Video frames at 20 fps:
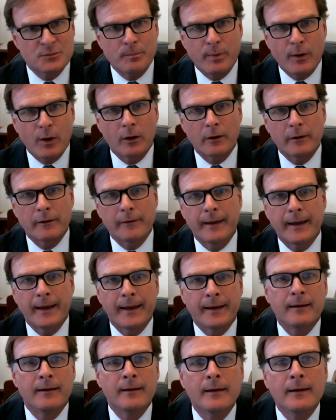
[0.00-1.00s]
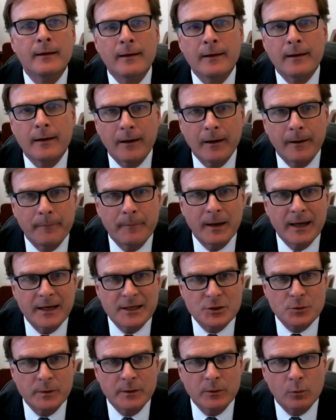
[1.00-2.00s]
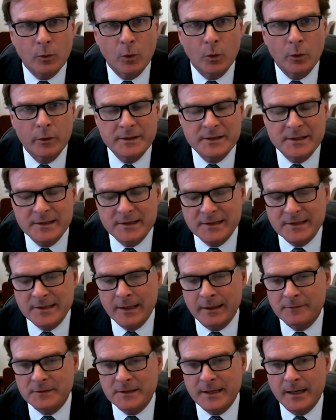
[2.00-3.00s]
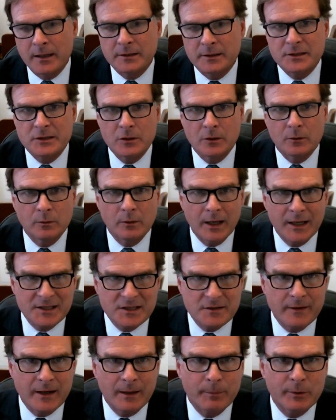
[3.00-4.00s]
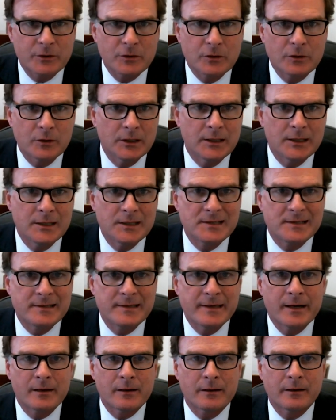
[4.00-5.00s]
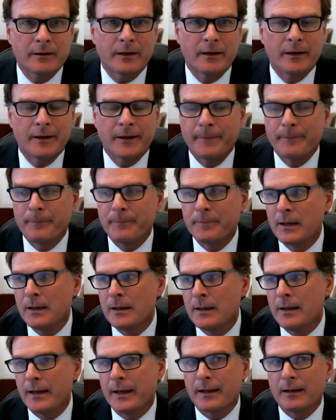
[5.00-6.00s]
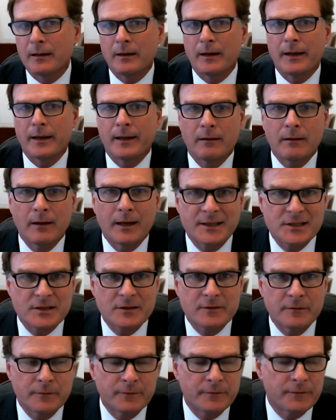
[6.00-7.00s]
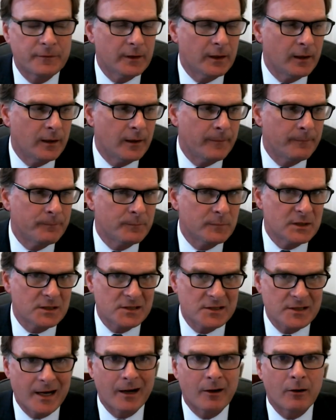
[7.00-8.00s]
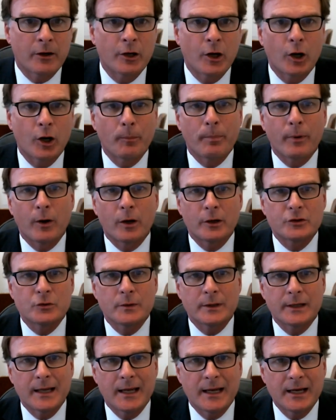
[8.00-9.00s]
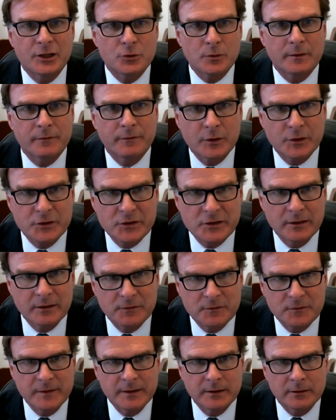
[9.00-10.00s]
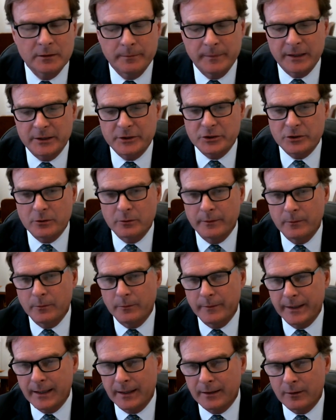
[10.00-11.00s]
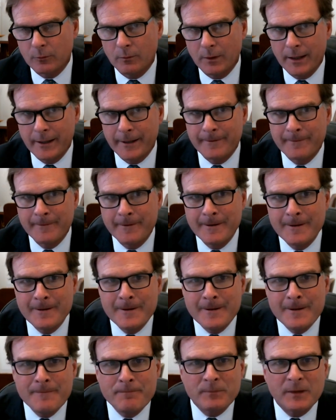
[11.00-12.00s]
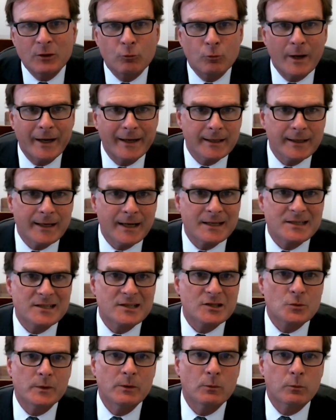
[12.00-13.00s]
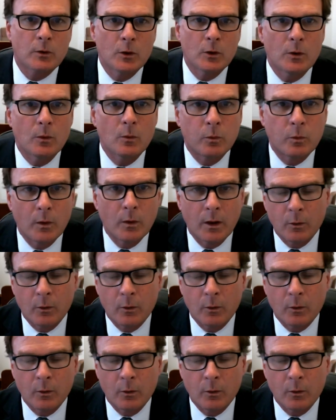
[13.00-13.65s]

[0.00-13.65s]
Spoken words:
as part of that as we roll these incentives out. So lots of opportunities there and lots of desire on our part to engage with folks in this field to make sure we get it right. And recognize as we roll